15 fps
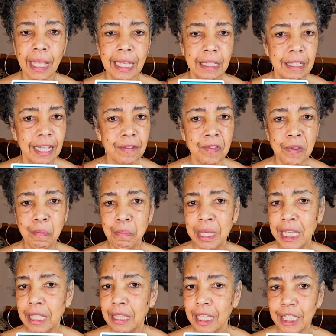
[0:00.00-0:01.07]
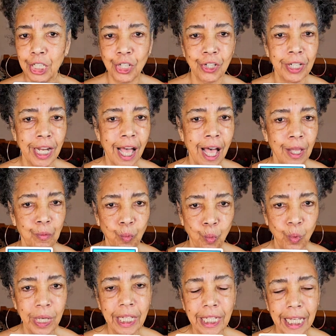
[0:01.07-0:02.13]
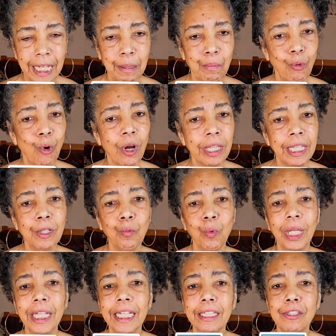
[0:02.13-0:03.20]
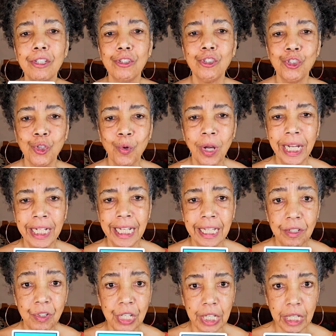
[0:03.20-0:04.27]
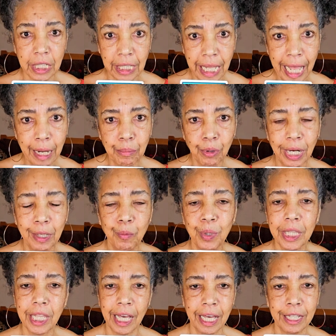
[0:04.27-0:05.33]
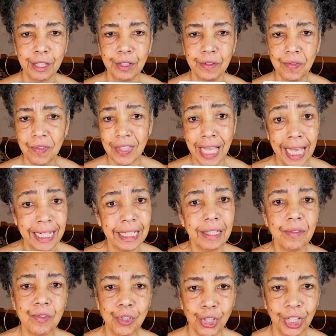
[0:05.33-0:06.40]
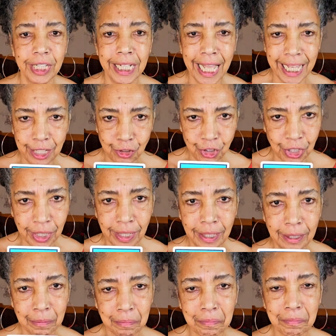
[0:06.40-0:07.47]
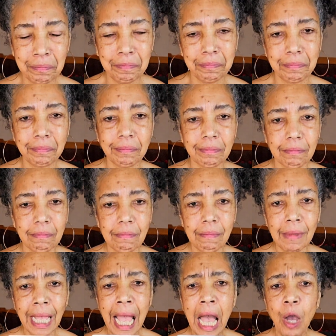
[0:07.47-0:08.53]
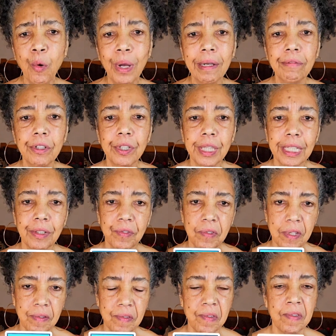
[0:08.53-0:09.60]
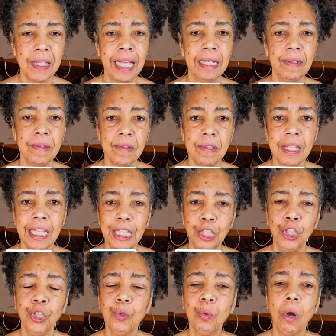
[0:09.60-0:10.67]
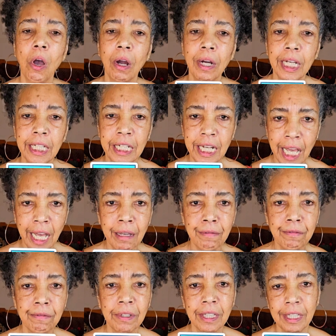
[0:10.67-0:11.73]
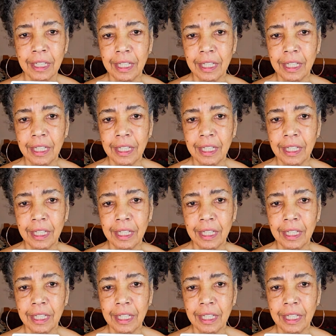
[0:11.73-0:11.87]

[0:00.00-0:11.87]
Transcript: It doesn't mean that you're not willing, more than willing, to join in, to collaborate with others. That is your nature. However, there's the sense that you are enough,